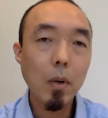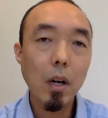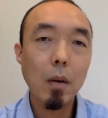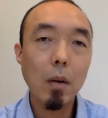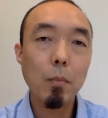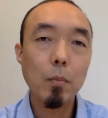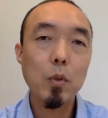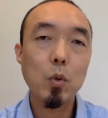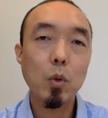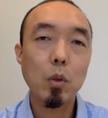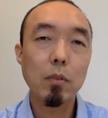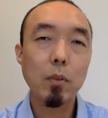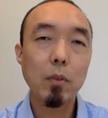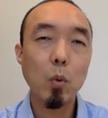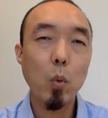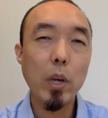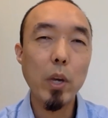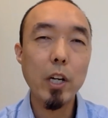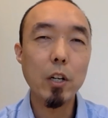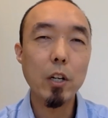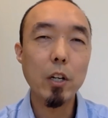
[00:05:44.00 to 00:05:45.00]
sort of a
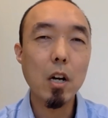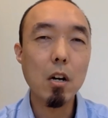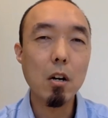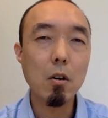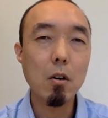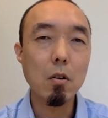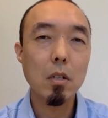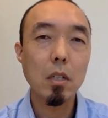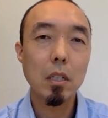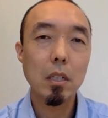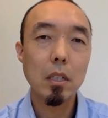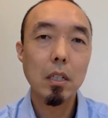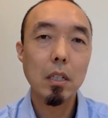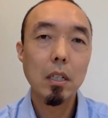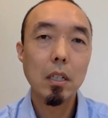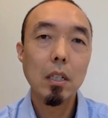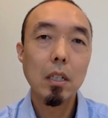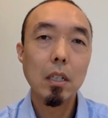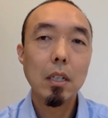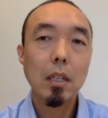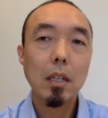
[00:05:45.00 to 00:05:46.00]
weirdo.
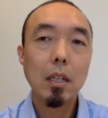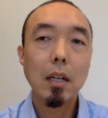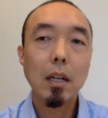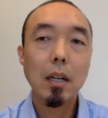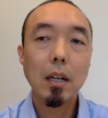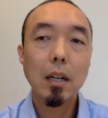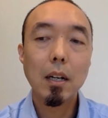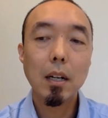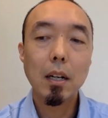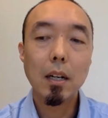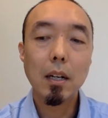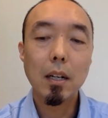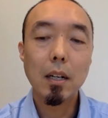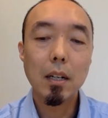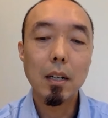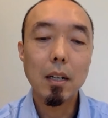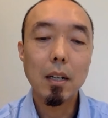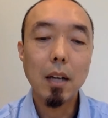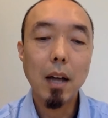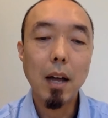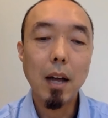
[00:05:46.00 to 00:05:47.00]

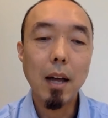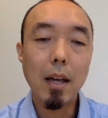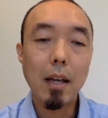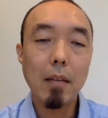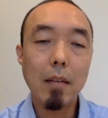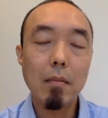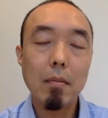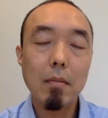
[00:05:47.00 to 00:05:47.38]
I